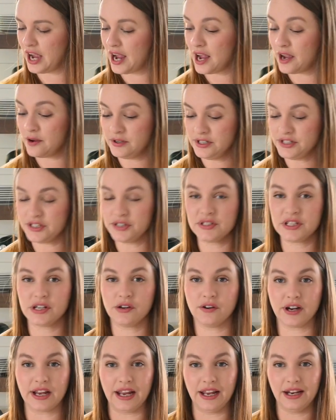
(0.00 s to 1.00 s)
I was using
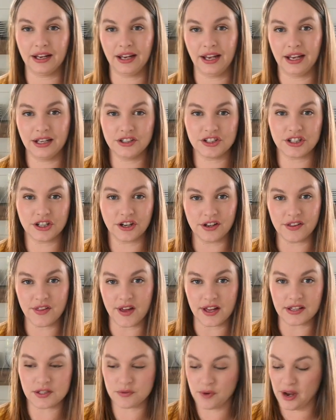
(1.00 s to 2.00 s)
organic cane sugar,
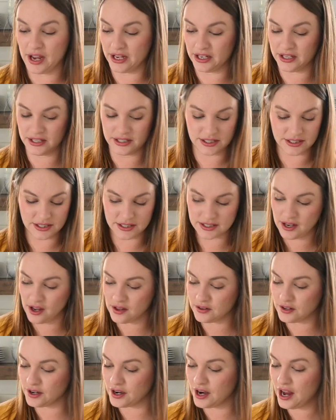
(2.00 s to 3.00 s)
that's why it is this
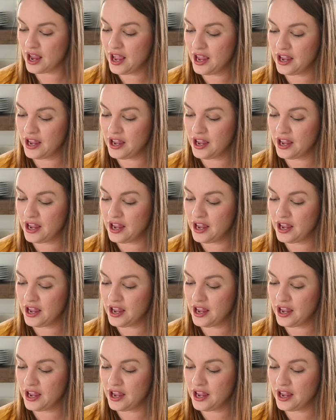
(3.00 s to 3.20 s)
color.